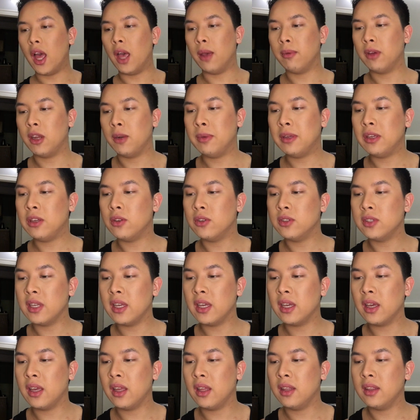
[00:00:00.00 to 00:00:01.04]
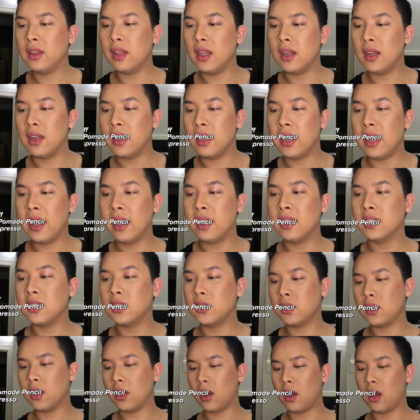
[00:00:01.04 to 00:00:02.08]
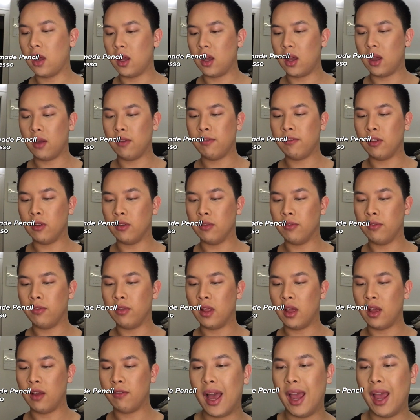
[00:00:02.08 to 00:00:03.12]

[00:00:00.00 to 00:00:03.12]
I'm gonna be using the NYX uh, Fill & Fluff